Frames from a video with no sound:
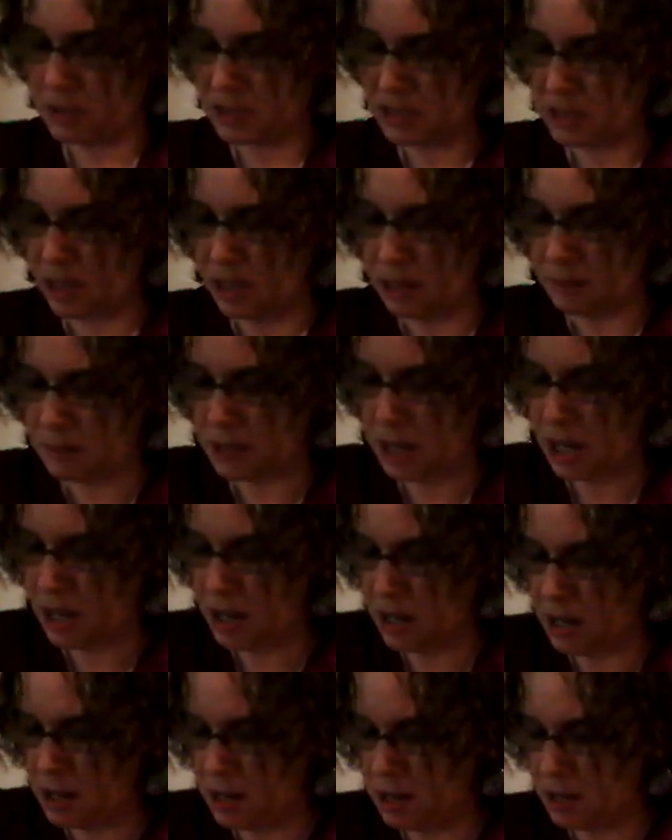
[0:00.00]
the same
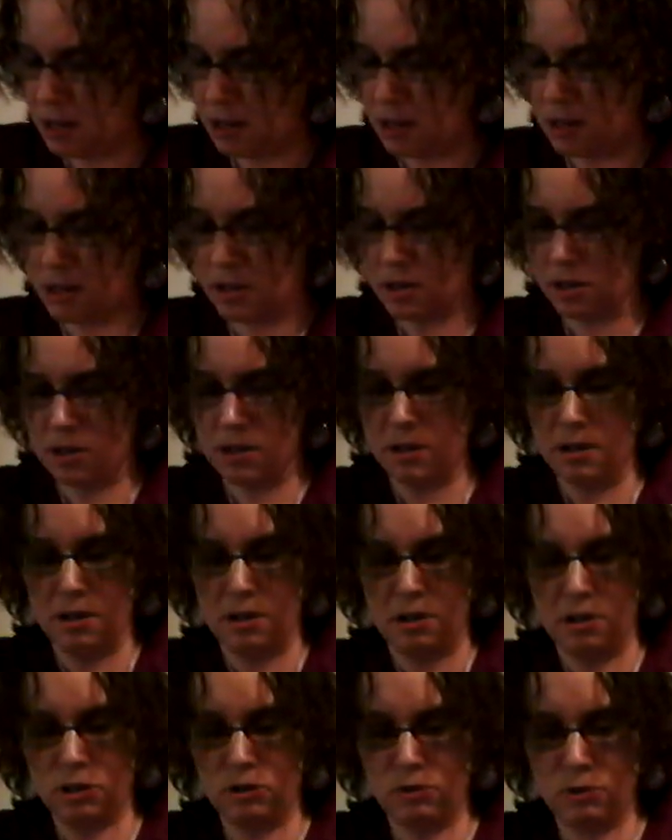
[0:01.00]
day,
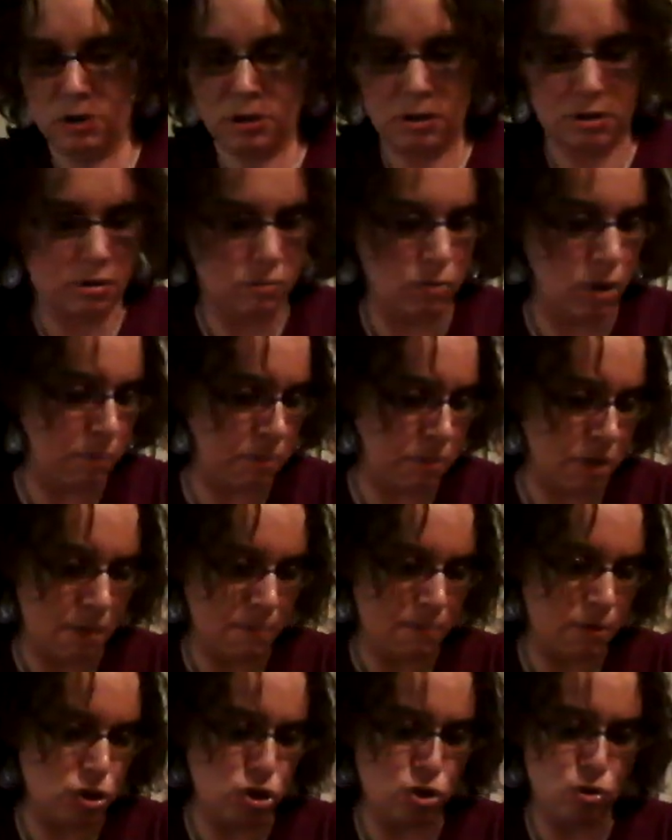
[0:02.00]
this was WIP
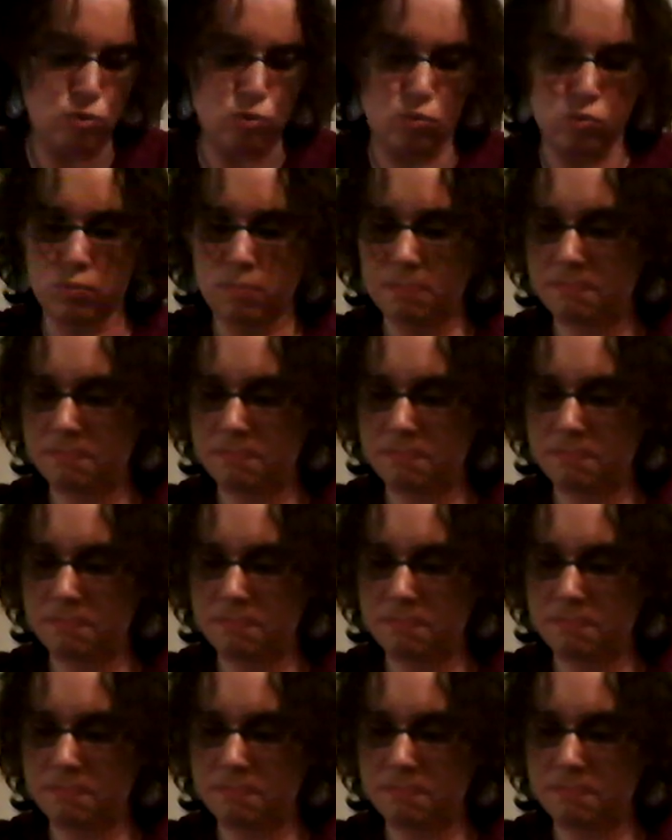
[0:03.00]
number 2.